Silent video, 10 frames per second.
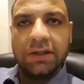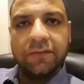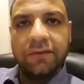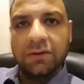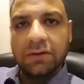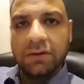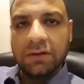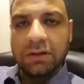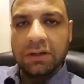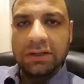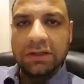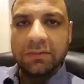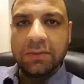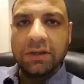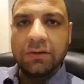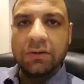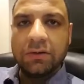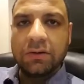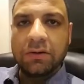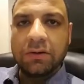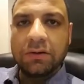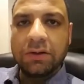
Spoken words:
if you're in your